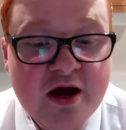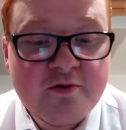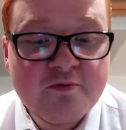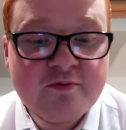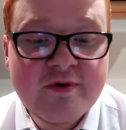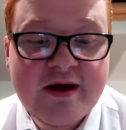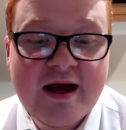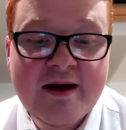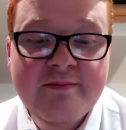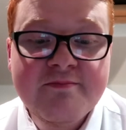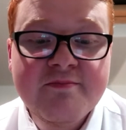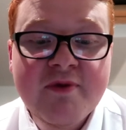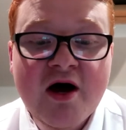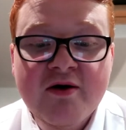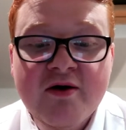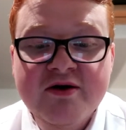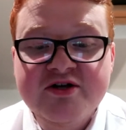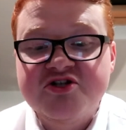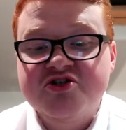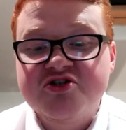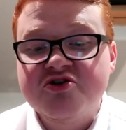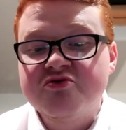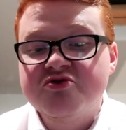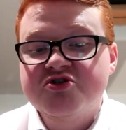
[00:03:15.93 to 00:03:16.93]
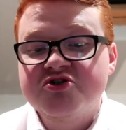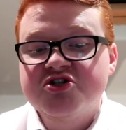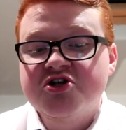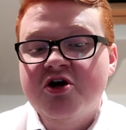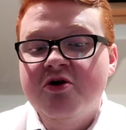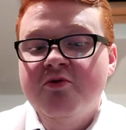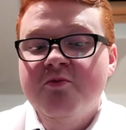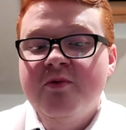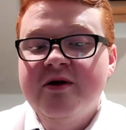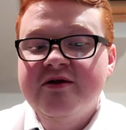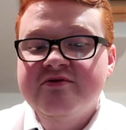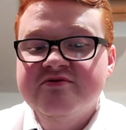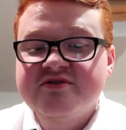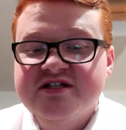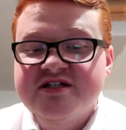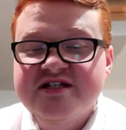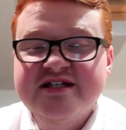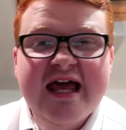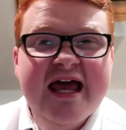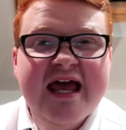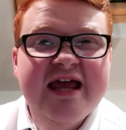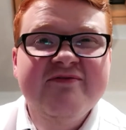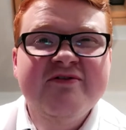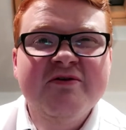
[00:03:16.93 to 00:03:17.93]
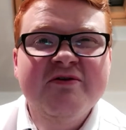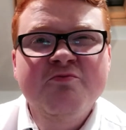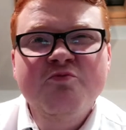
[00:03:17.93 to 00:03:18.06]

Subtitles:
Riyad Mahrez saw a shot well saved.